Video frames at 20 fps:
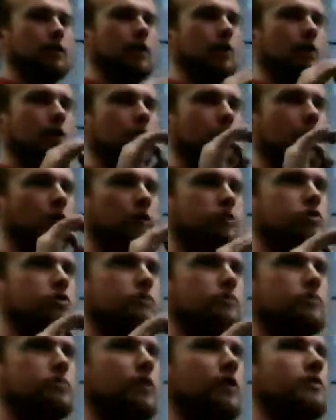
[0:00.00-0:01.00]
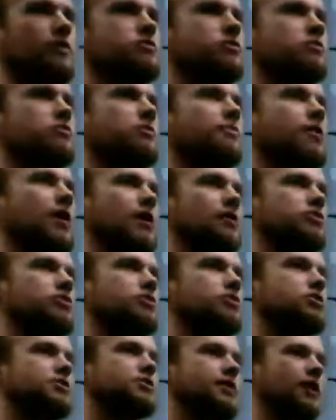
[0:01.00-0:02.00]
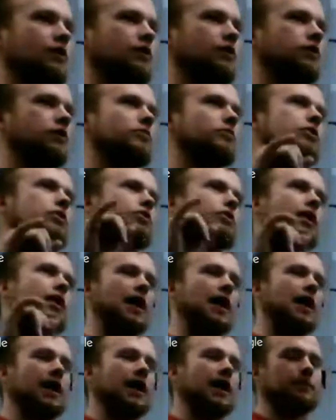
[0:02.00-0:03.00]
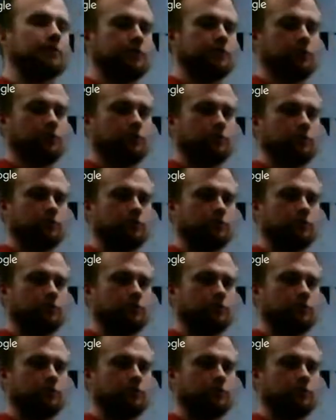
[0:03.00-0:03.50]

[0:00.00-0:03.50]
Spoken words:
what is your subconscious telling you that you're not able to do?